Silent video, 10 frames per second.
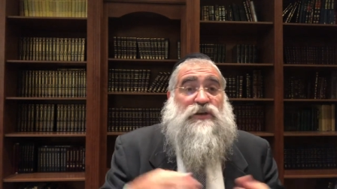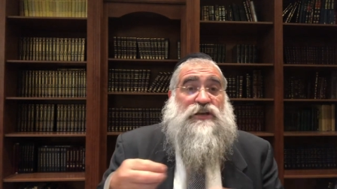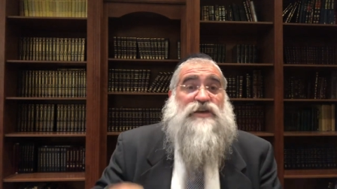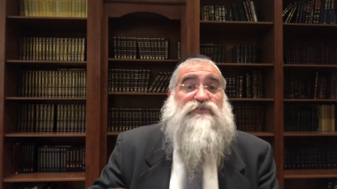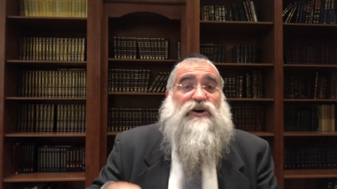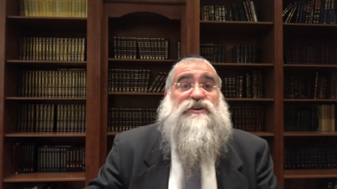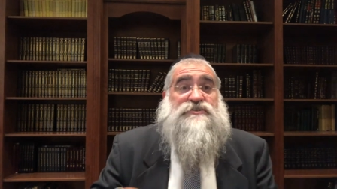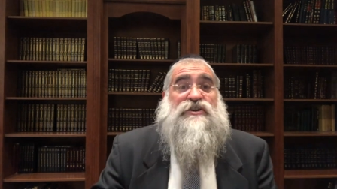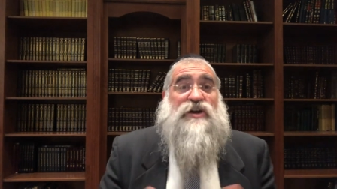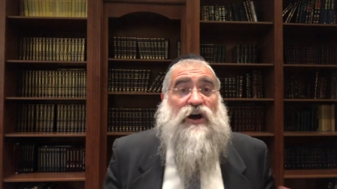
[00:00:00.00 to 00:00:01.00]
Give
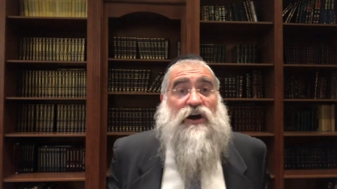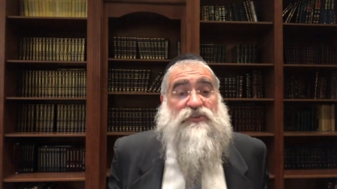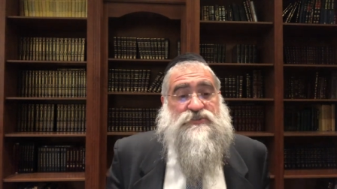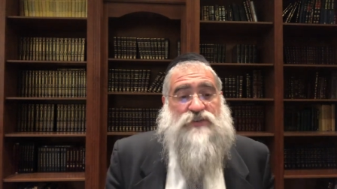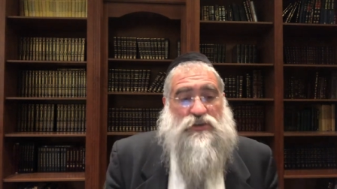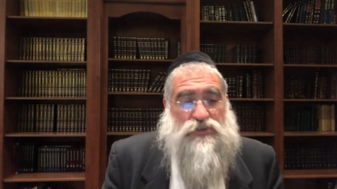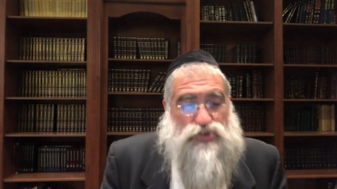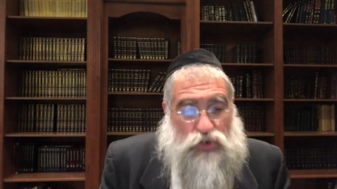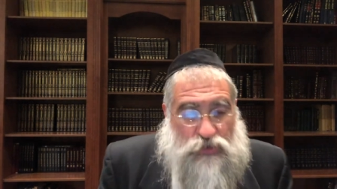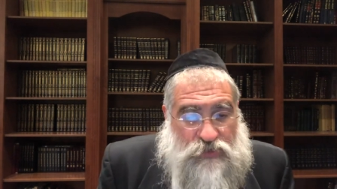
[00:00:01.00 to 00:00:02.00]
us on this side of the
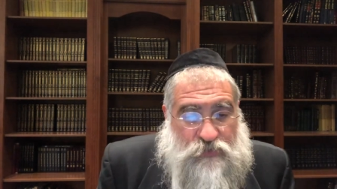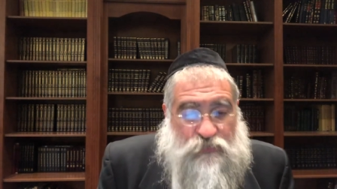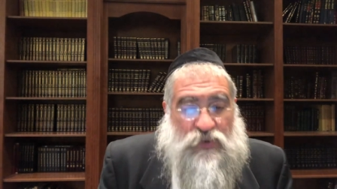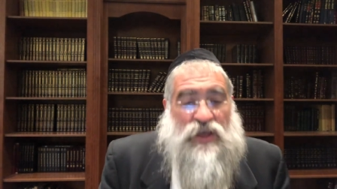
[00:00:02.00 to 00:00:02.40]
Jordan.